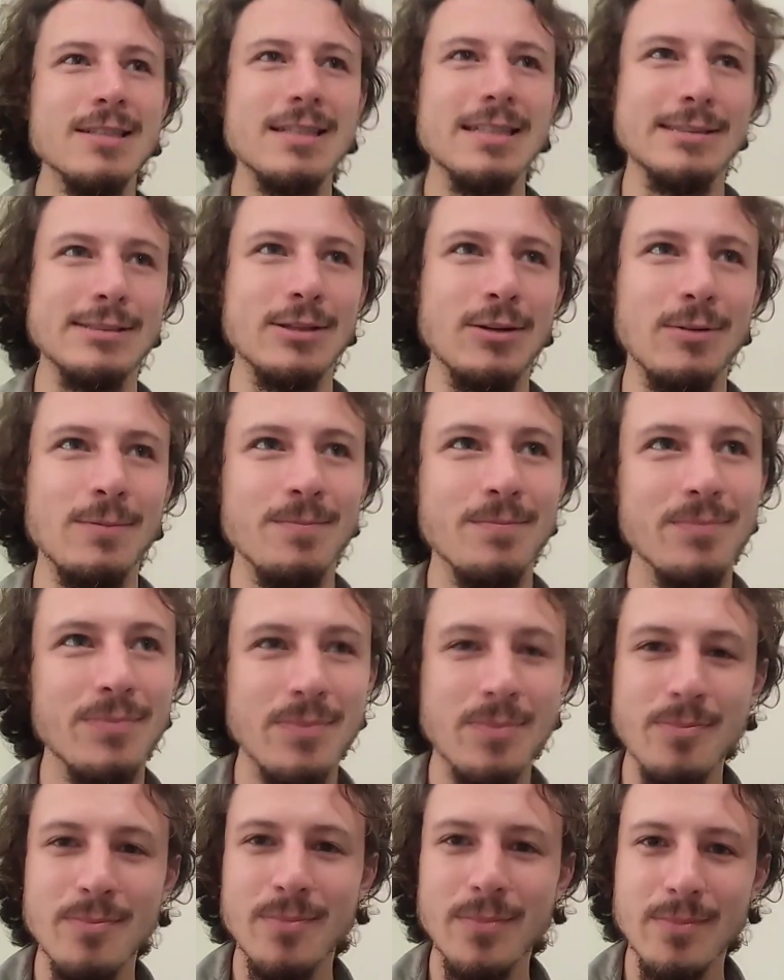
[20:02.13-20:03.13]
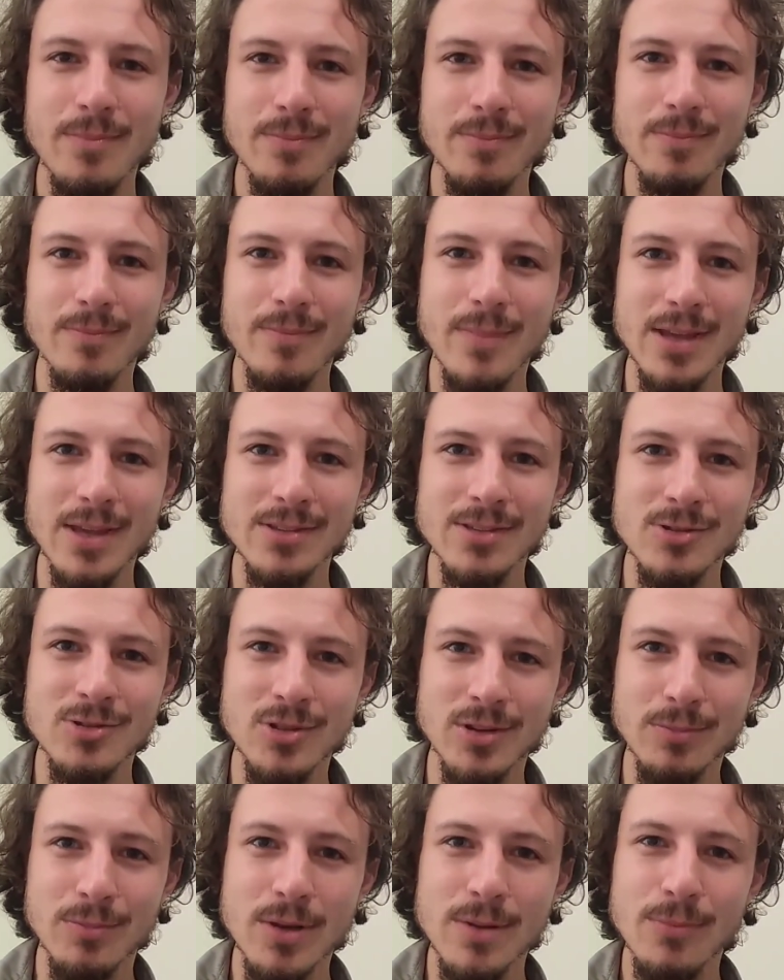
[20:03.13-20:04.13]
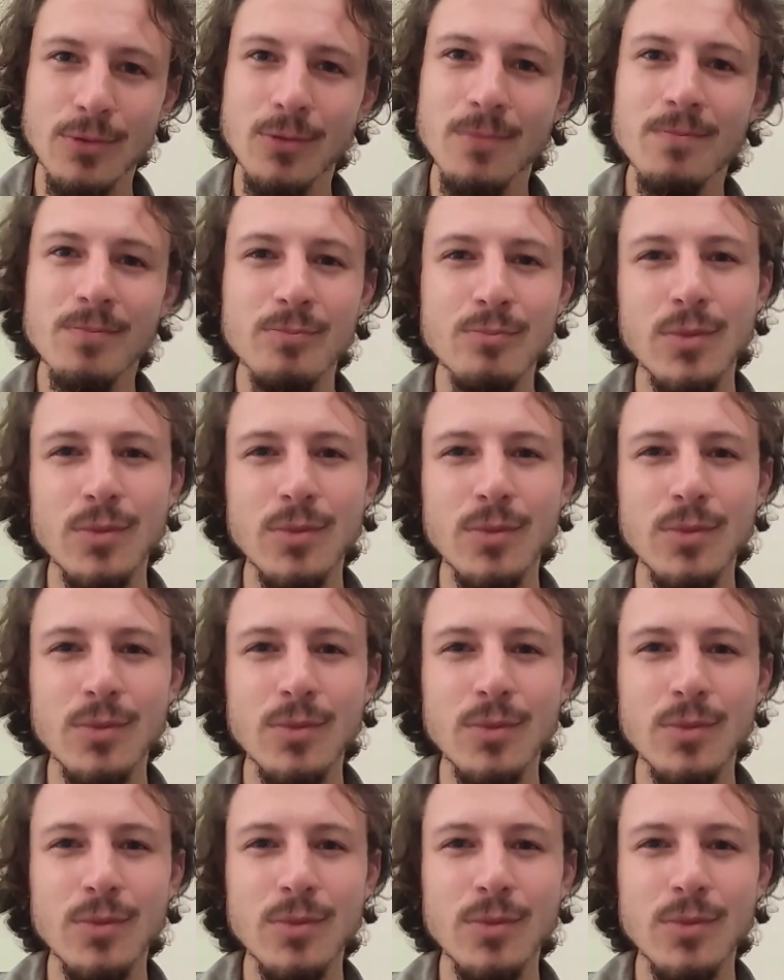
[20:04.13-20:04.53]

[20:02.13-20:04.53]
I don't know, messaging people.